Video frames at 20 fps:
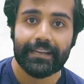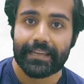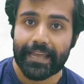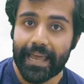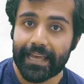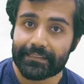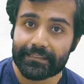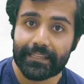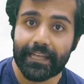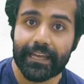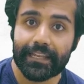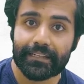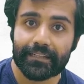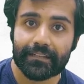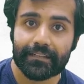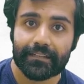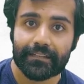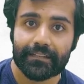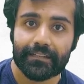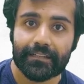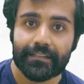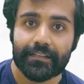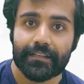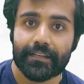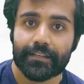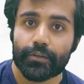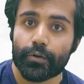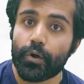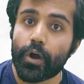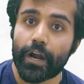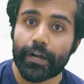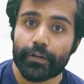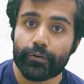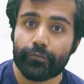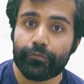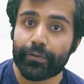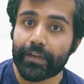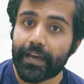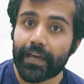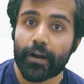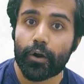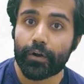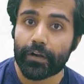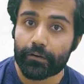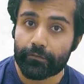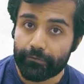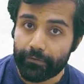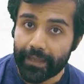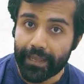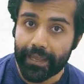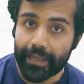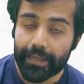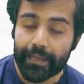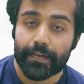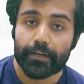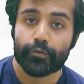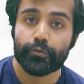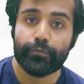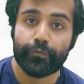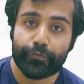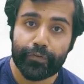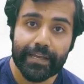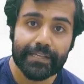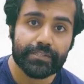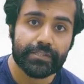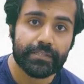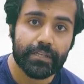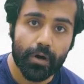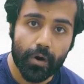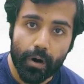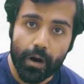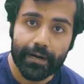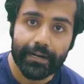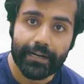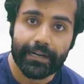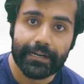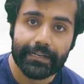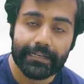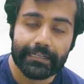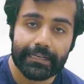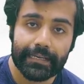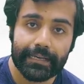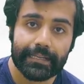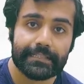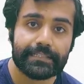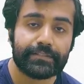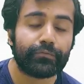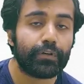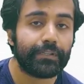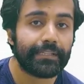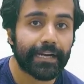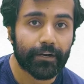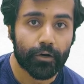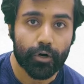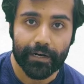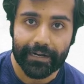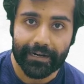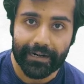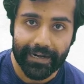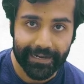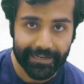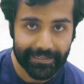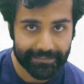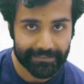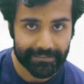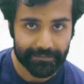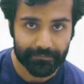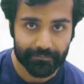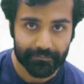And then you got to figure out a way to fetch the order details for that order ID.